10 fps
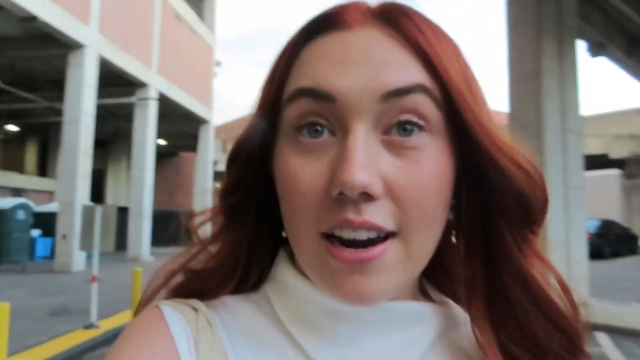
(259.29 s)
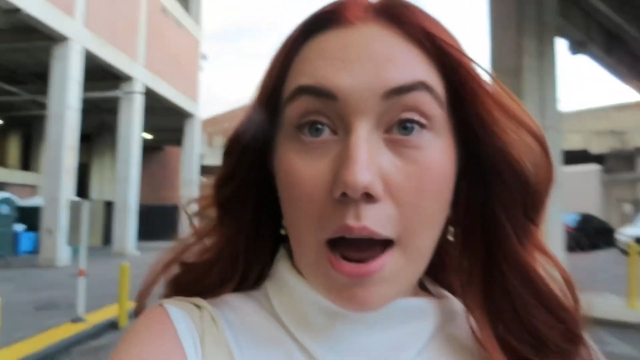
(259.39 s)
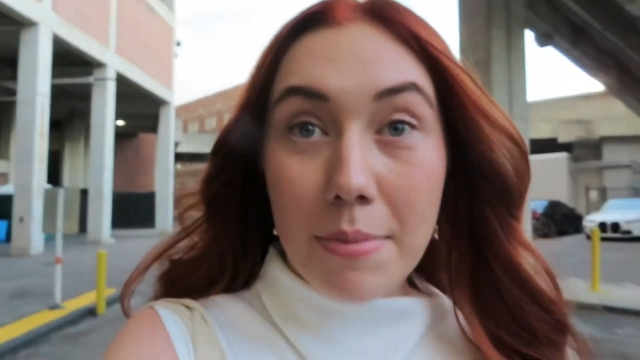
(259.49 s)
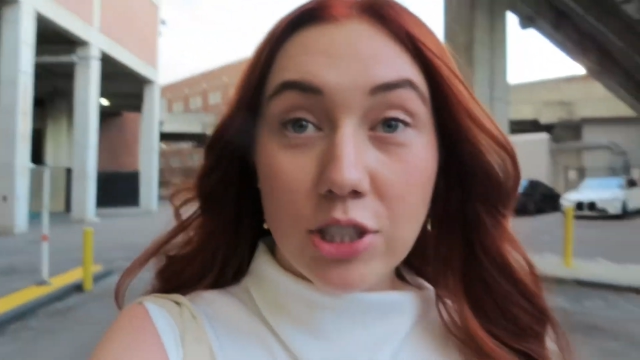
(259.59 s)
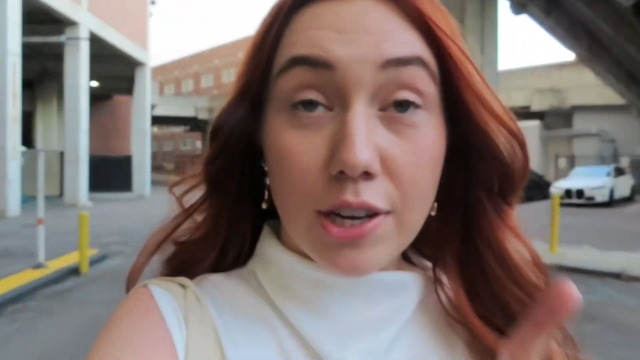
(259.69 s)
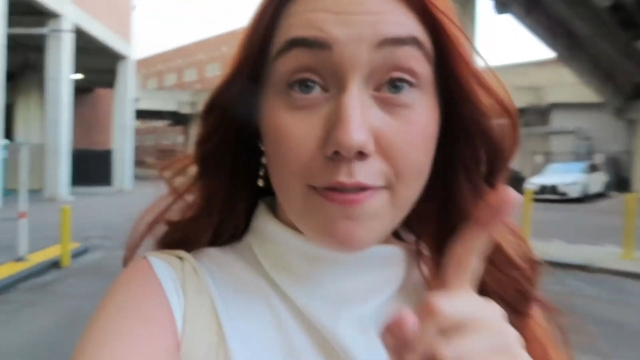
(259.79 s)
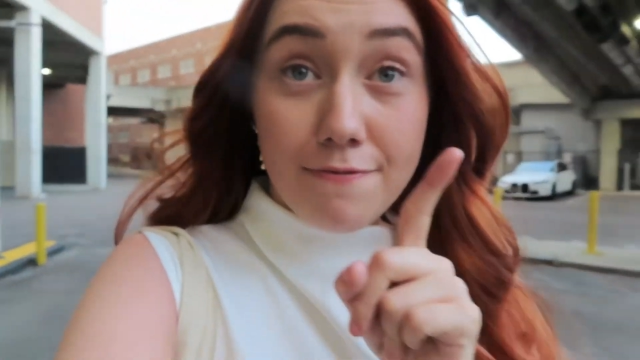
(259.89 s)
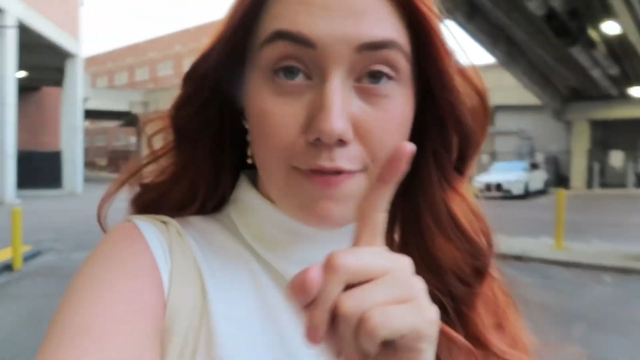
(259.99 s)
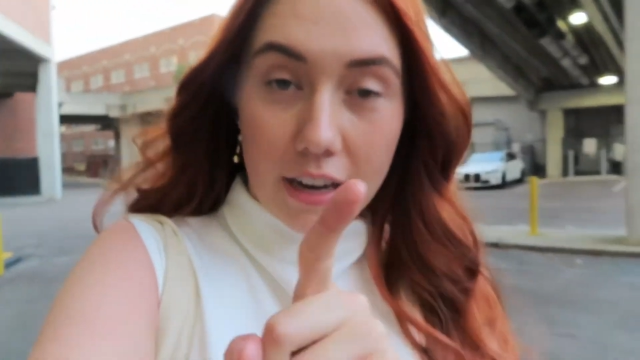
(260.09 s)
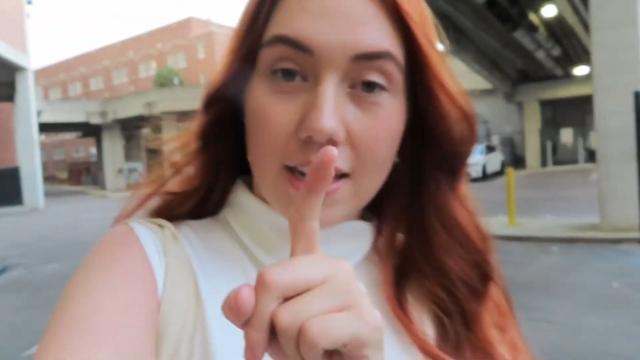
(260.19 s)
I mean, she
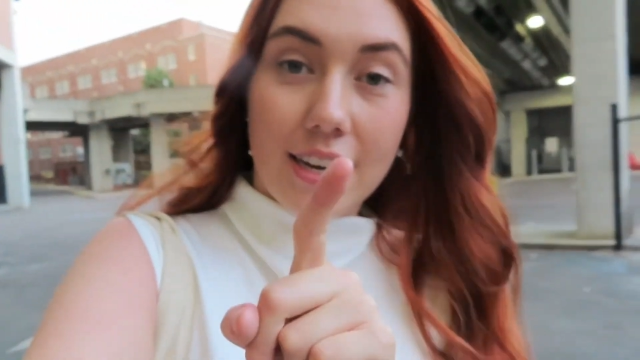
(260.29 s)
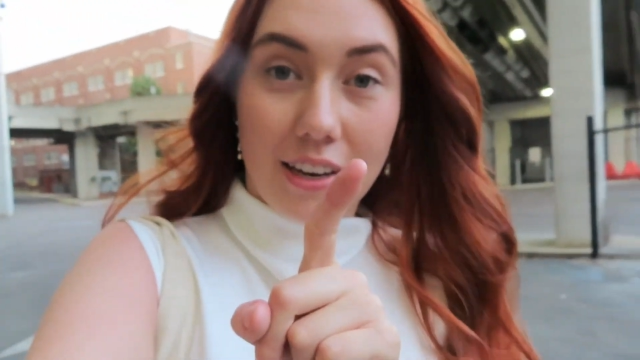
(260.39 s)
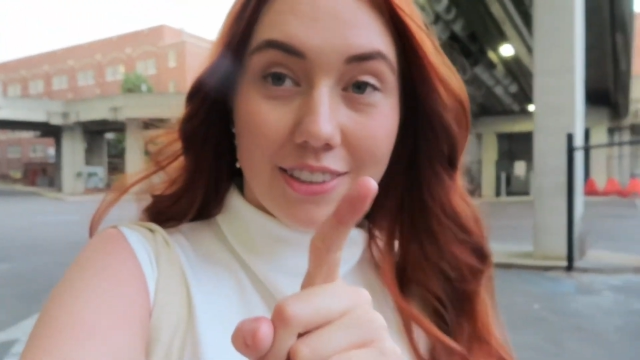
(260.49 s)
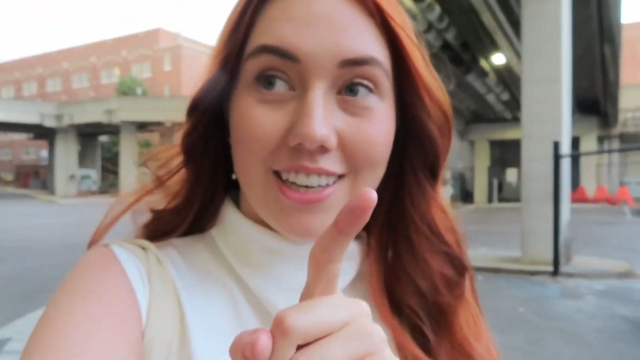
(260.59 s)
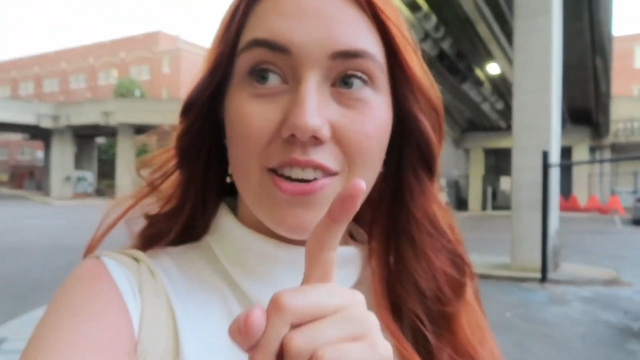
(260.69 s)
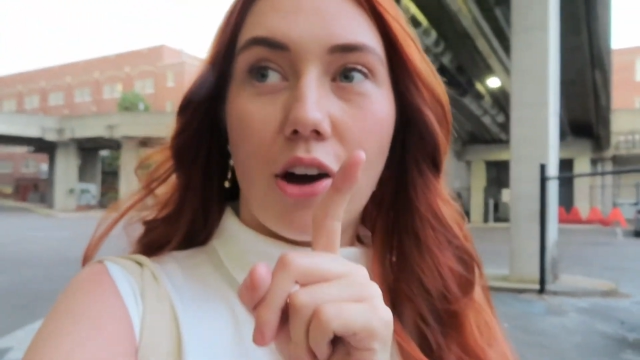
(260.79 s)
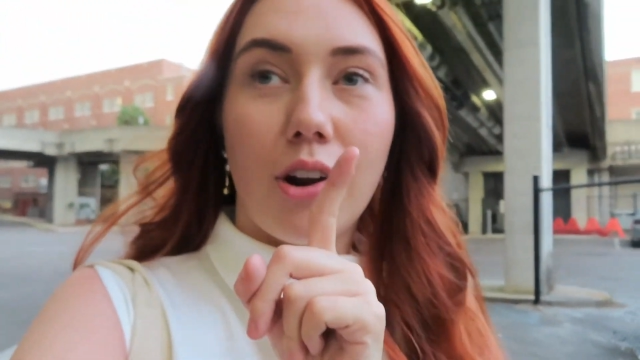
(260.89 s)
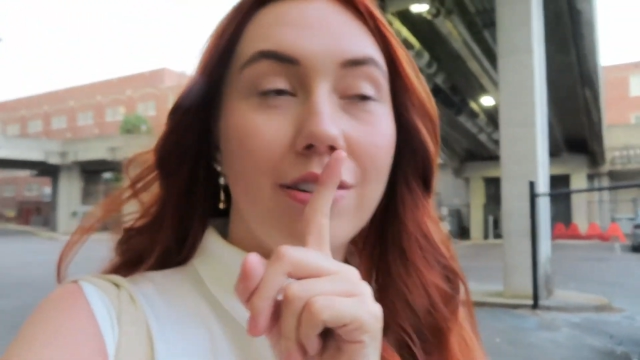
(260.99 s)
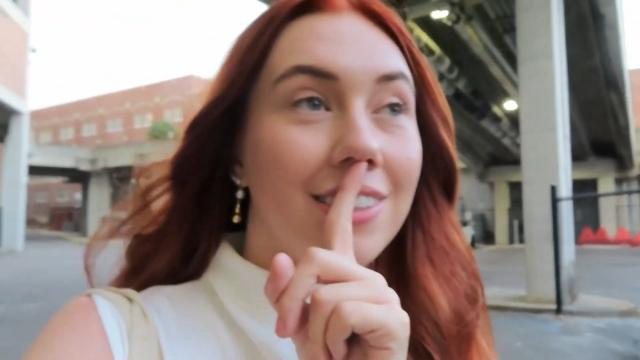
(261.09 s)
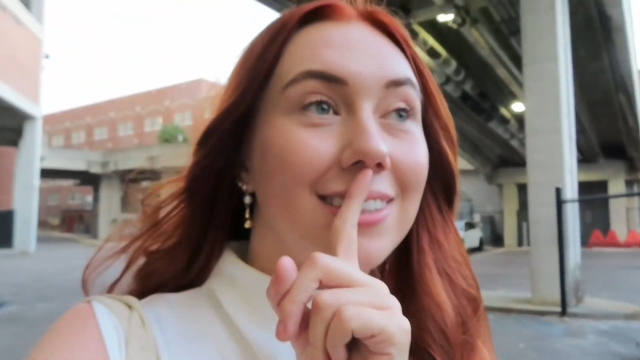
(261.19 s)
fucking killed it, and y'all
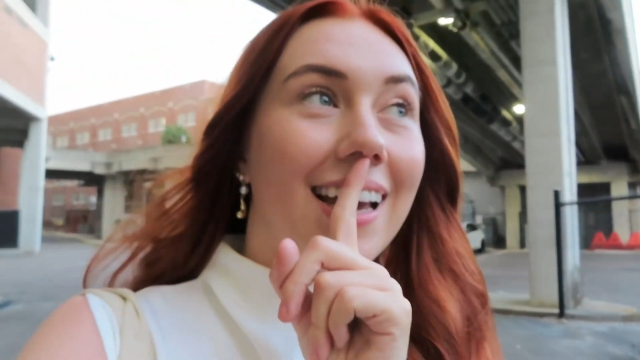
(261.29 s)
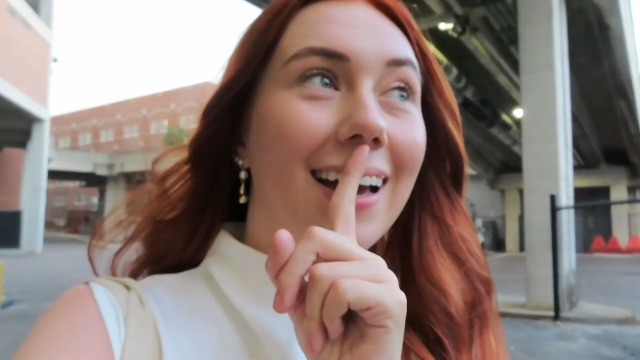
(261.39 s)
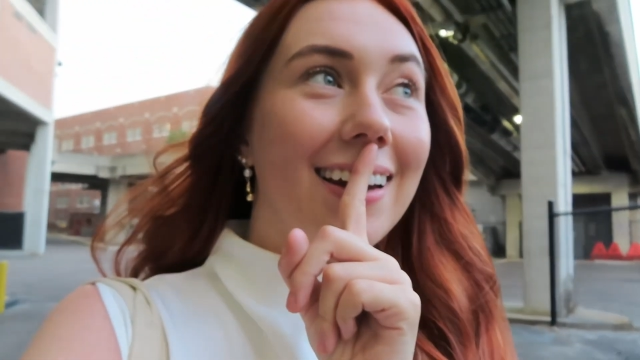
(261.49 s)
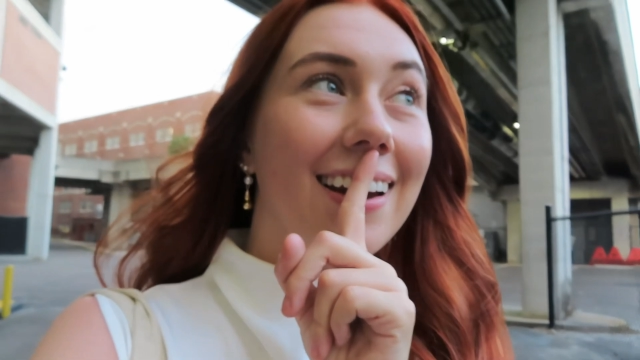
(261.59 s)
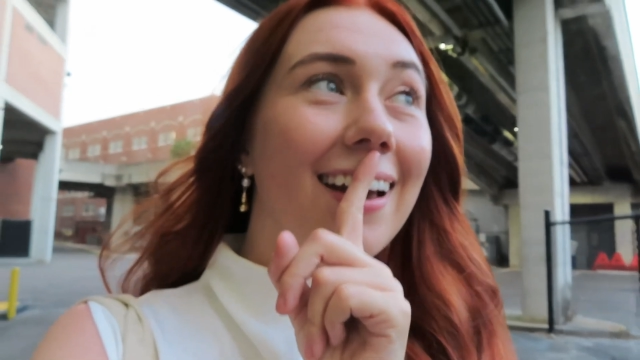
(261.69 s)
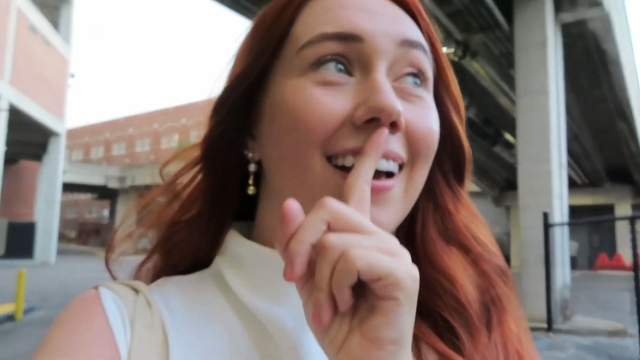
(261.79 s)
don't understand.